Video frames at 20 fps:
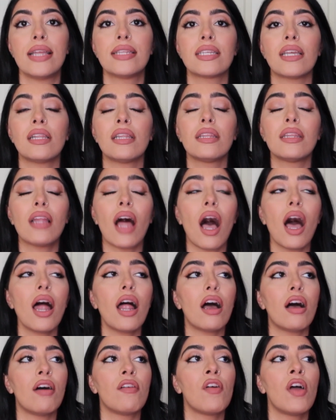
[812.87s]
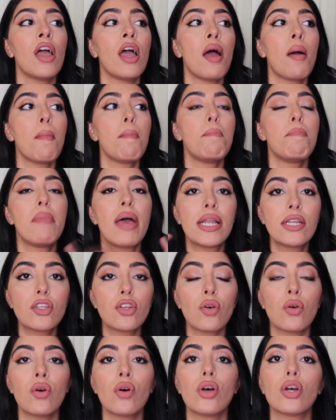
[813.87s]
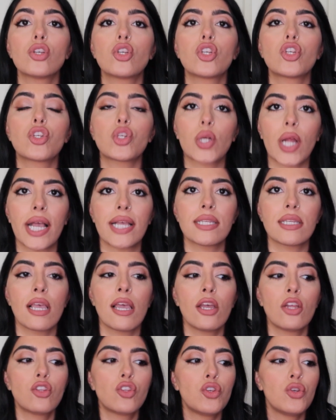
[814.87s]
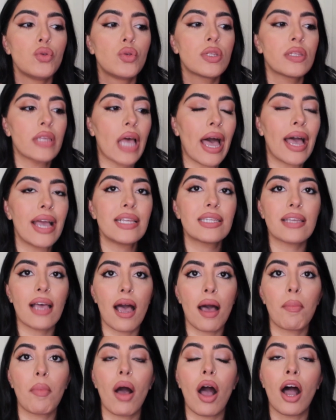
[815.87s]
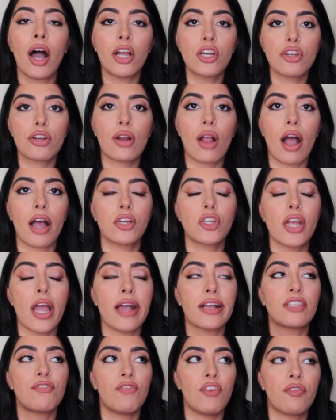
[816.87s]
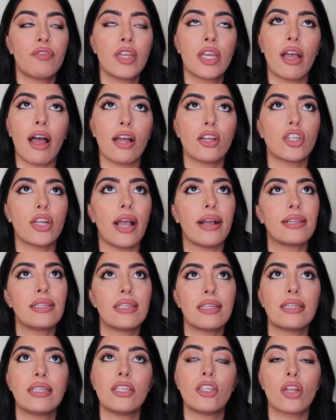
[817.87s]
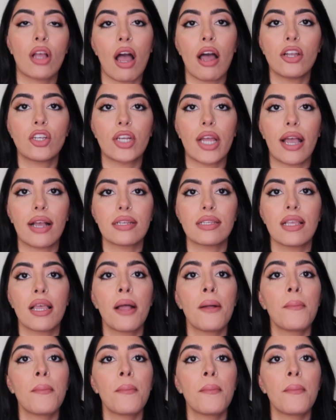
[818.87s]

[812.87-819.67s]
It's a lot of mental stress to size up 100 contracts, 50 contracts, 60 contracts.